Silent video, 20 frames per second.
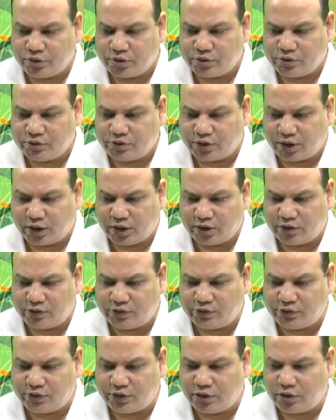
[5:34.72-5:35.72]
Second,
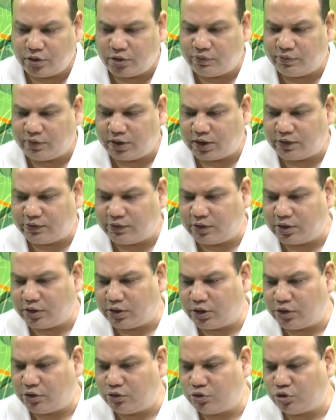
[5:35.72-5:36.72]
sale of asset
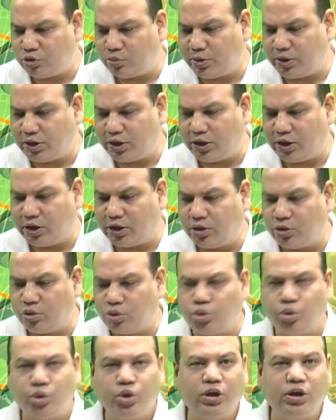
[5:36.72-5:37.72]
is to be taken
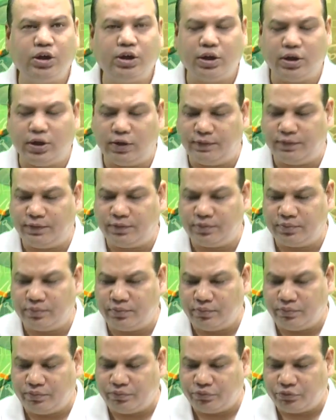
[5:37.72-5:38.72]
only if
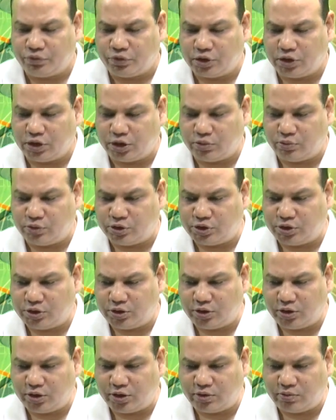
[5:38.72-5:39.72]
the
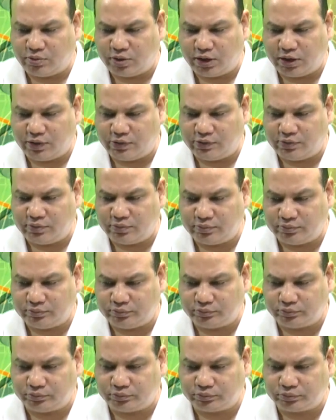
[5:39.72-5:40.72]
question requires
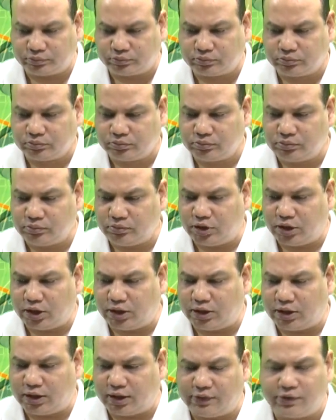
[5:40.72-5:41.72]

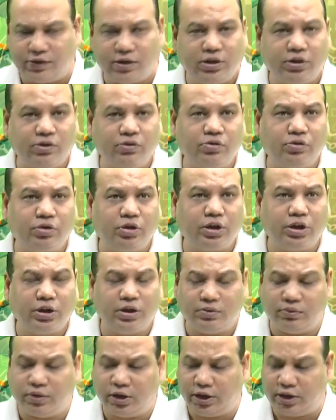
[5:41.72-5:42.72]
and the asset is not
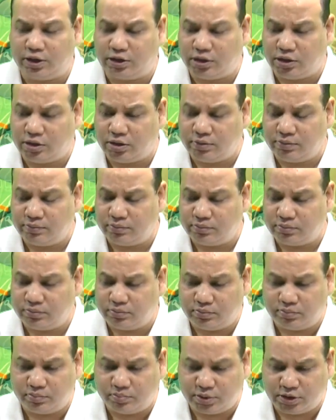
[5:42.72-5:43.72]
required in the
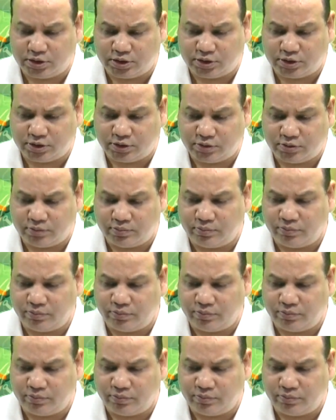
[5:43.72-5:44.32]
business.